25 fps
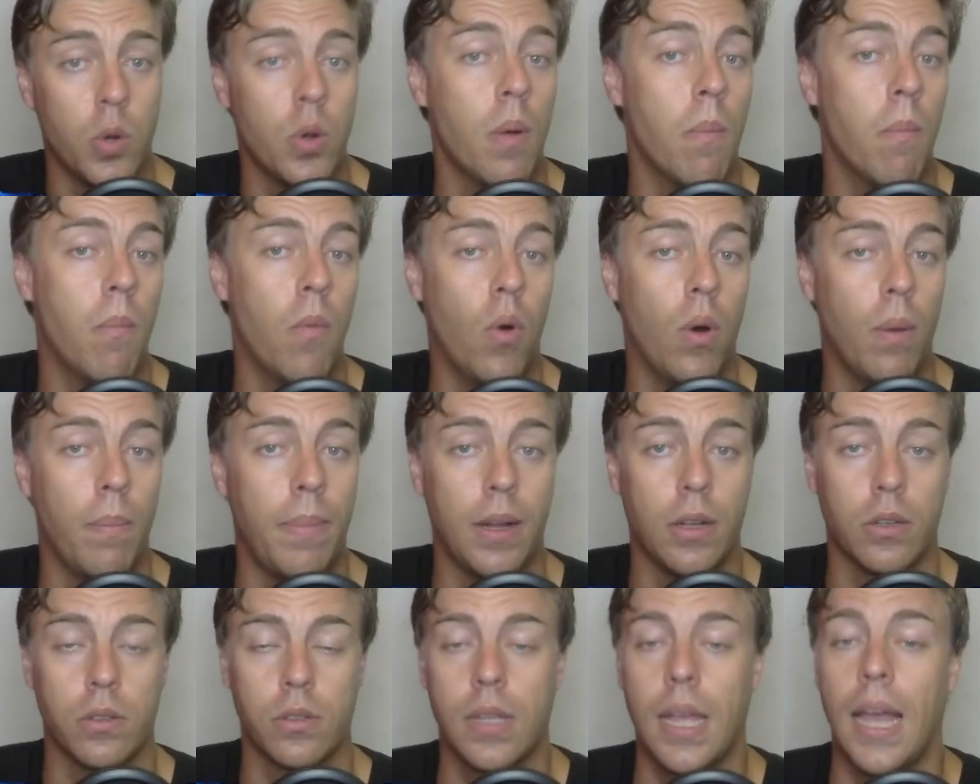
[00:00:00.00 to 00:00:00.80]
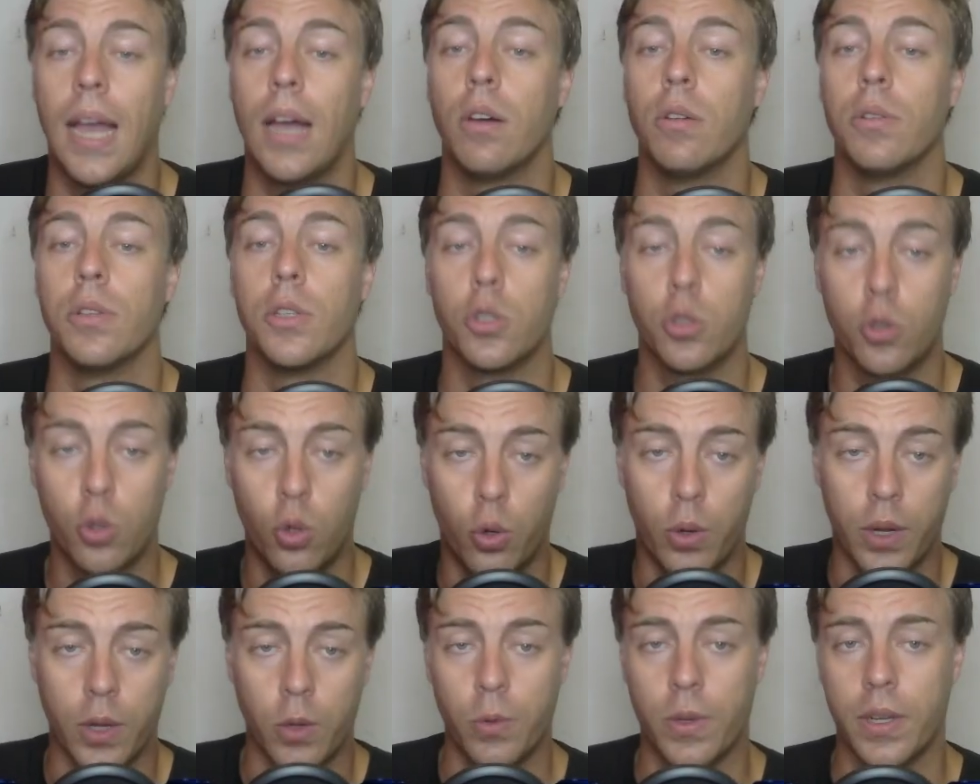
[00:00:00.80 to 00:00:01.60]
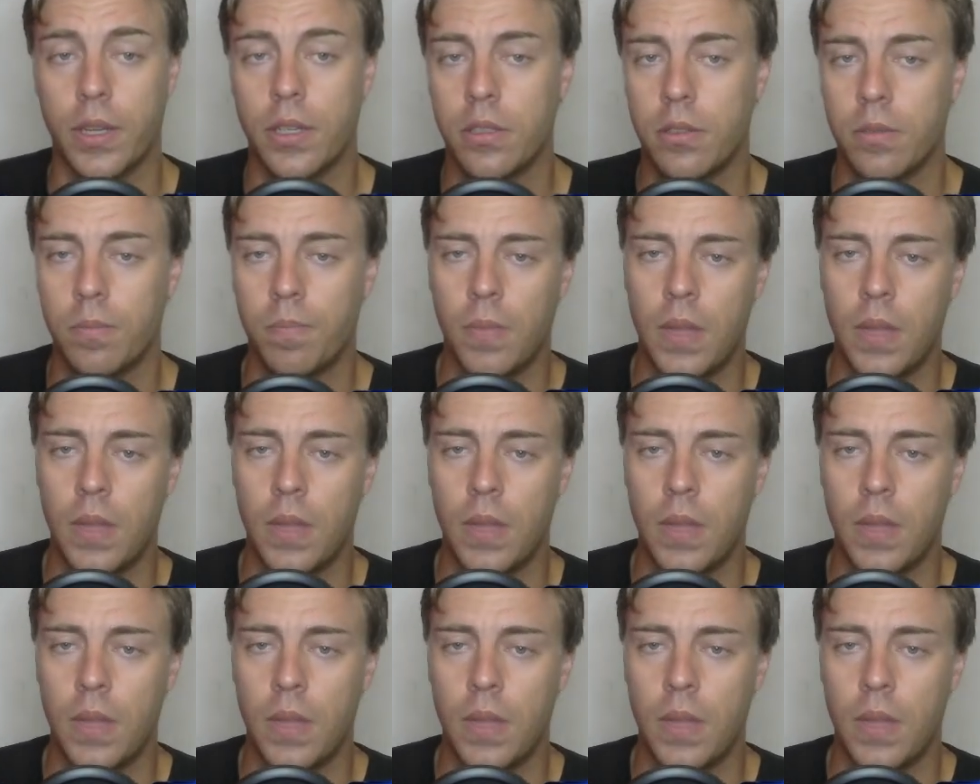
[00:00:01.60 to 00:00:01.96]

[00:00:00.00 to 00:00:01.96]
more about how the scoring works.